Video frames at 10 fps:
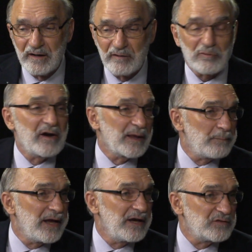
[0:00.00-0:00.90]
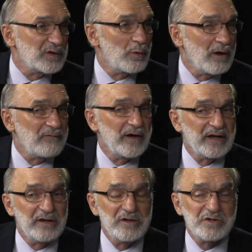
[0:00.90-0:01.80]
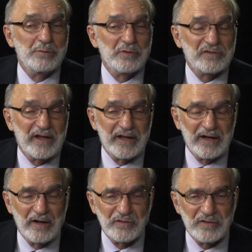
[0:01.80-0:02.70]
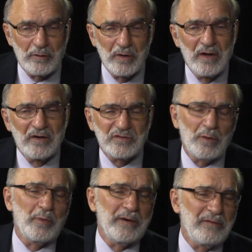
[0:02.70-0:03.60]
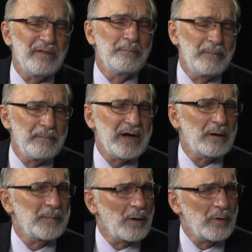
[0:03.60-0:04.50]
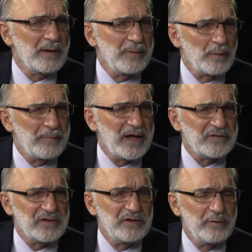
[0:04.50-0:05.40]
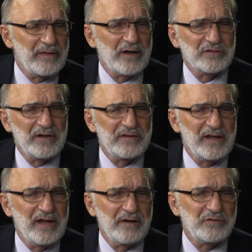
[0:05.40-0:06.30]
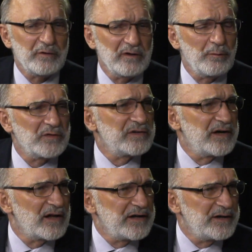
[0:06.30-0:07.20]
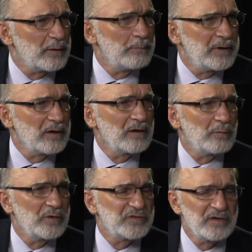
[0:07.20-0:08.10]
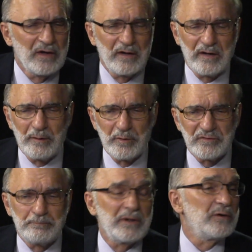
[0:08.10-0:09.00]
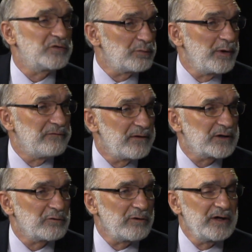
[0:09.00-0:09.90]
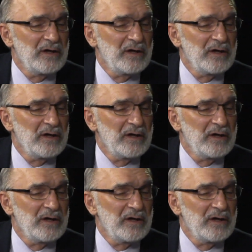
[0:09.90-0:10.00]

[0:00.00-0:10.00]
chronic pain as a qualifying condition was taken out. So when the medical marijuana bill passed in 2010, it certainly wasn't an ideal bill. It was bittersweet victory,